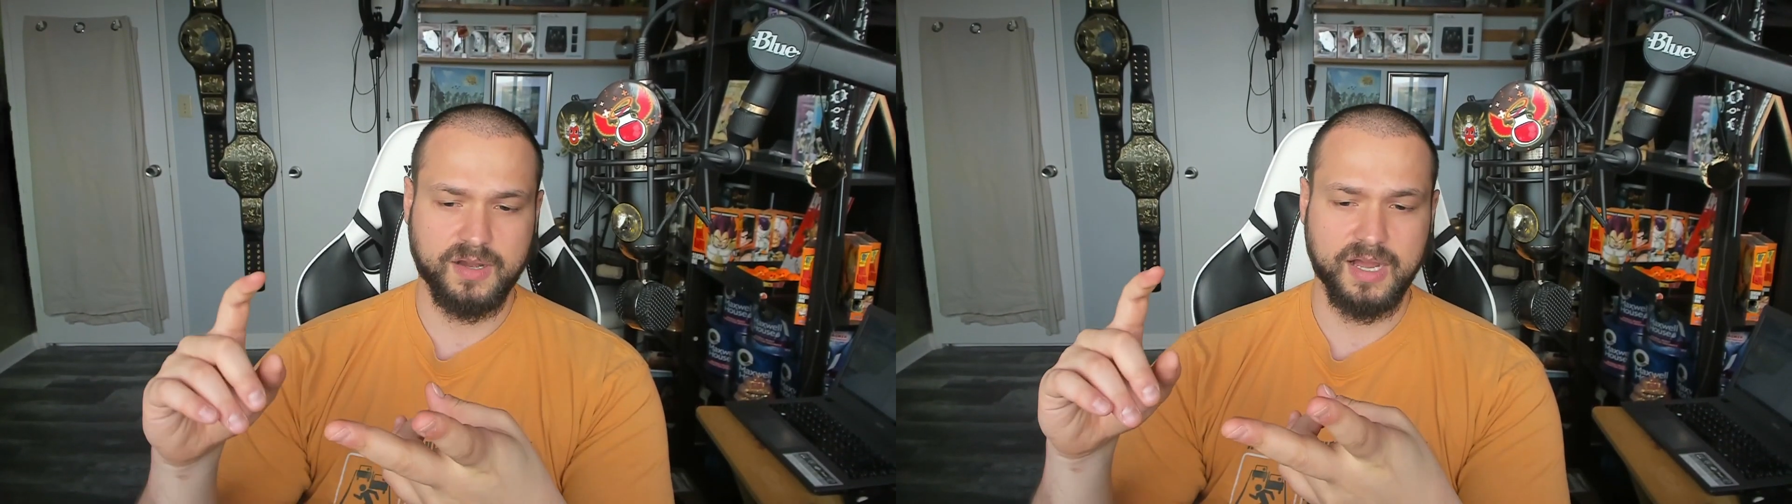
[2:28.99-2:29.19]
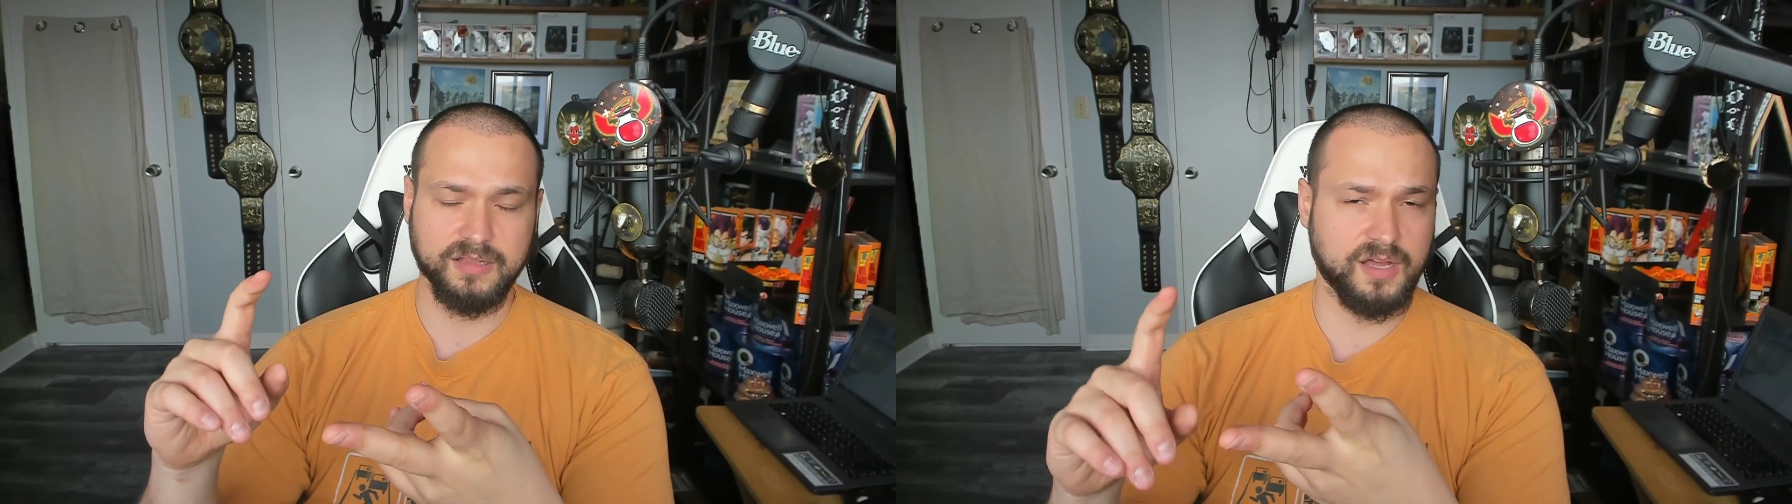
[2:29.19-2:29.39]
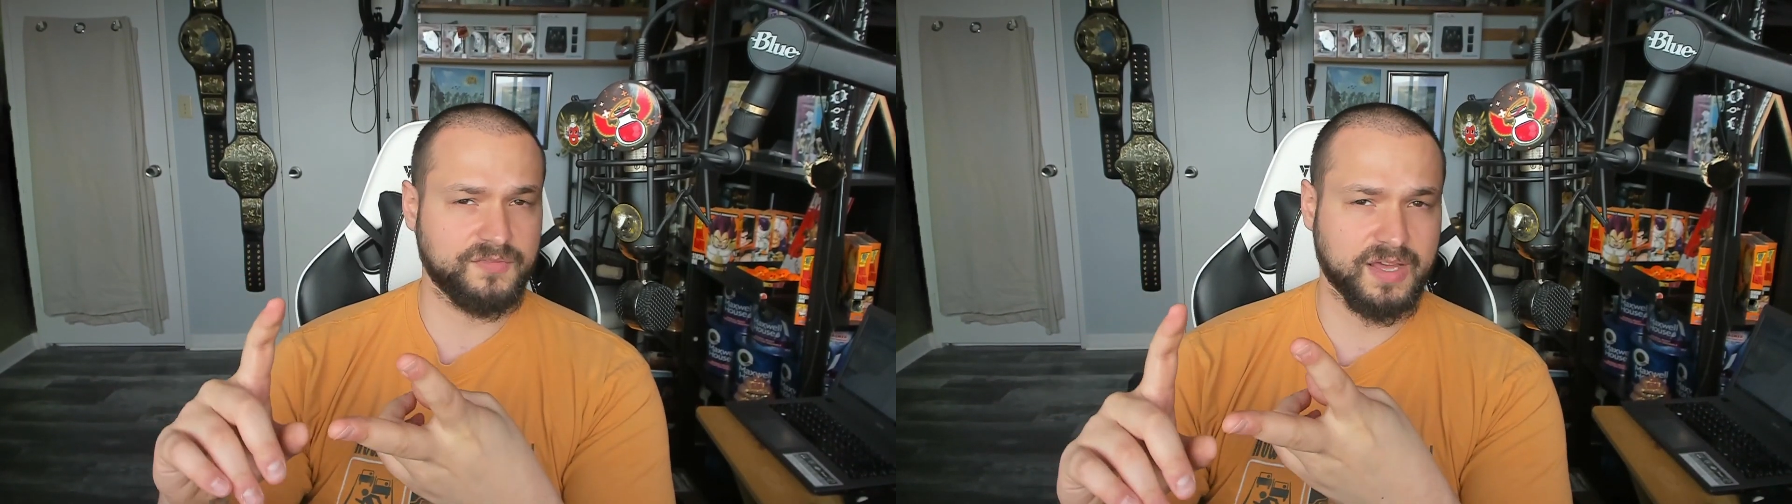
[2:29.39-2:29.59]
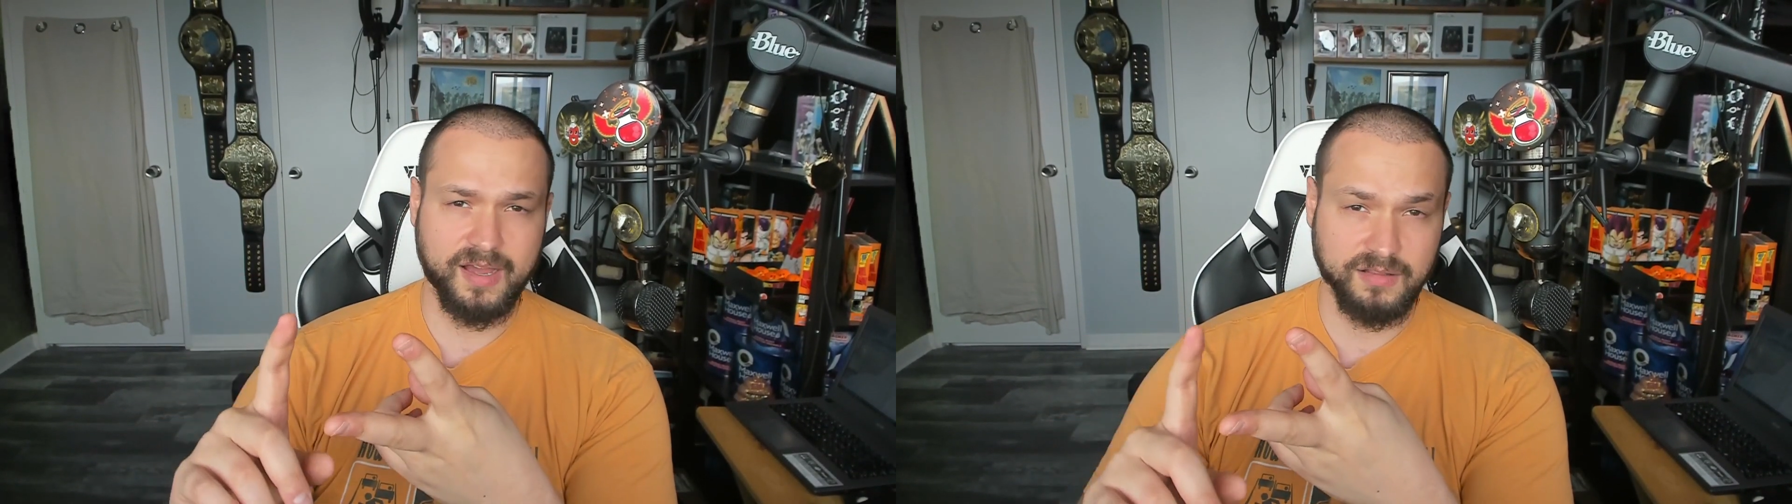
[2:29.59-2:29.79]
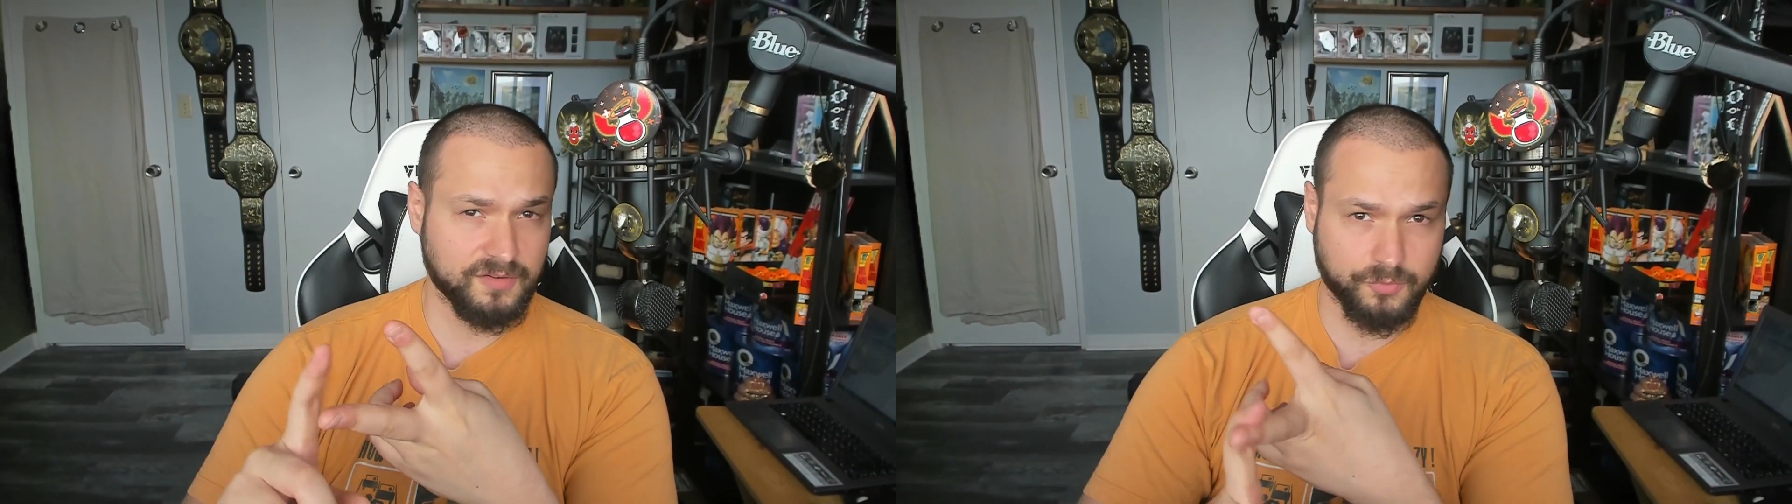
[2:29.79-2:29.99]
I
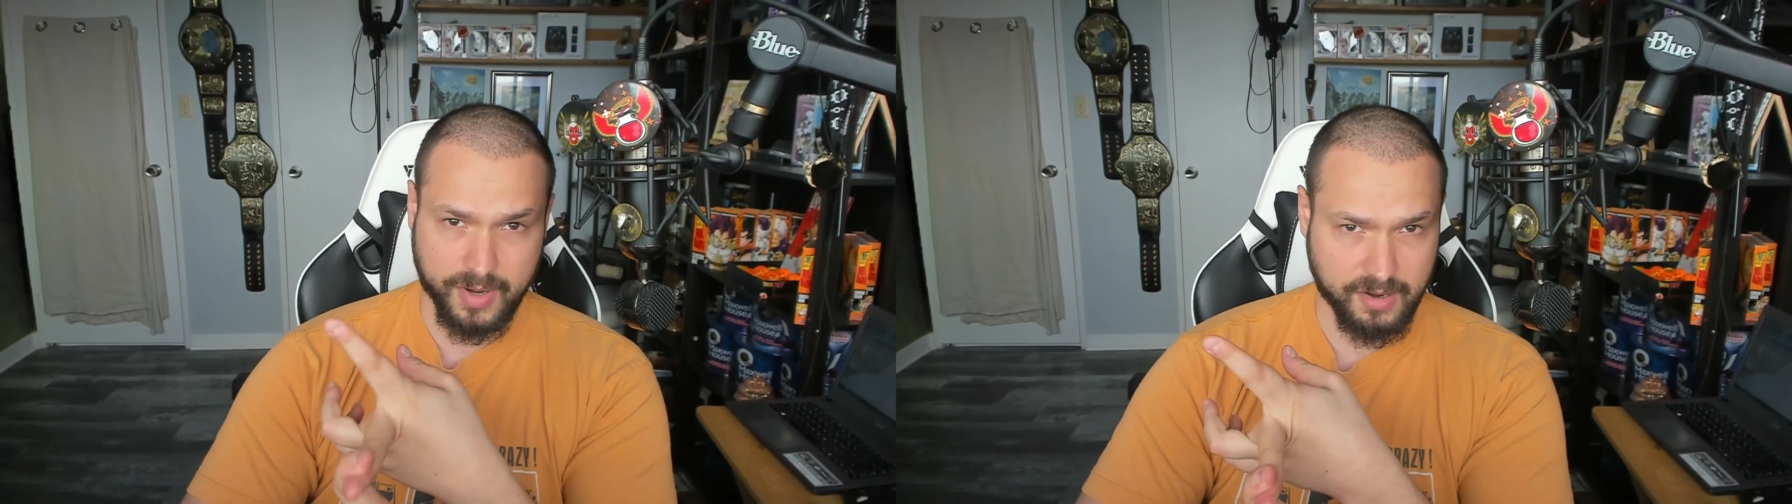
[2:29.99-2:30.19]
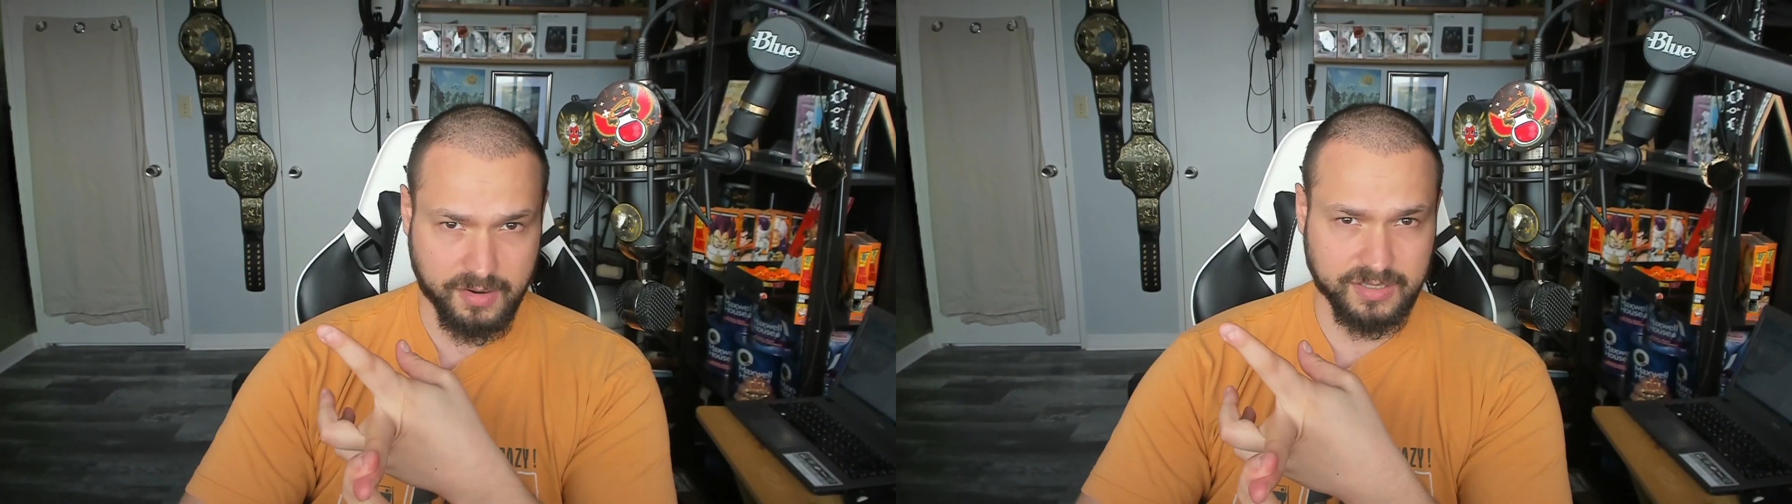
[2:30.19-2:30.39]
love Rare.